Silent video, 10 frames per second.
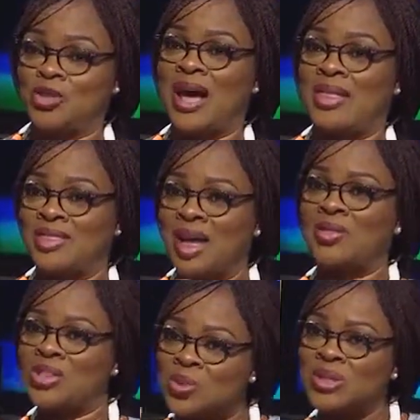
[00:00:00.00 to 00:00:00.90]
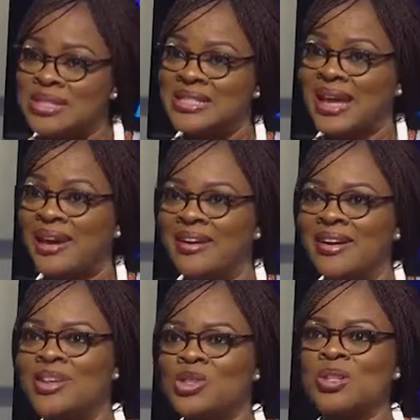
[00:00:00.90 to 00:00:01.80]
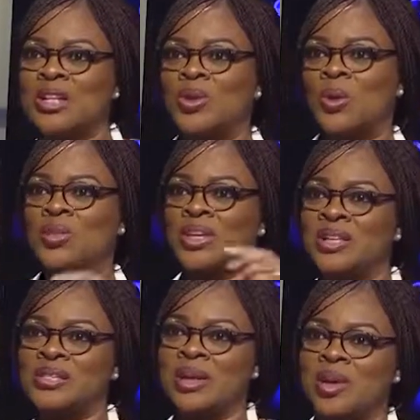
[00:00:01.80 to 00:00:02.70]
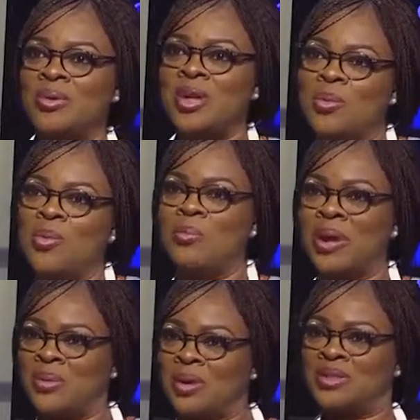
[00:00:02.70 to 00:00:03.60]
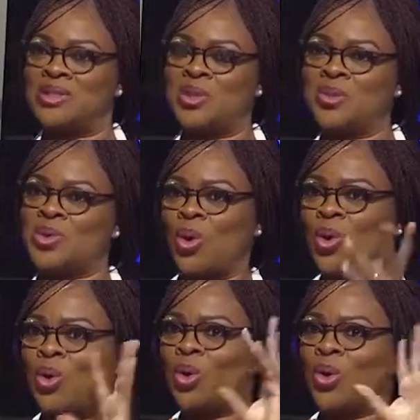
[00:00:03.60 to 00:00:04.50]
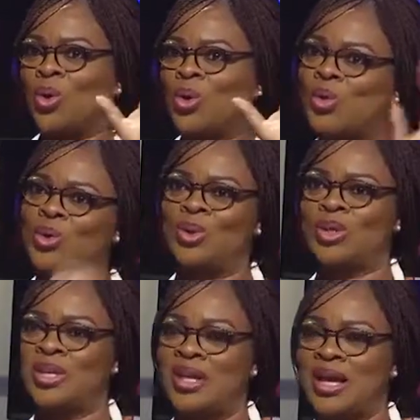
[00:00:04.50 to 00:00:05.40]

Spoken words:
You know, and now this one is there. Suddenly all the girls are coming out one by one. So it was all...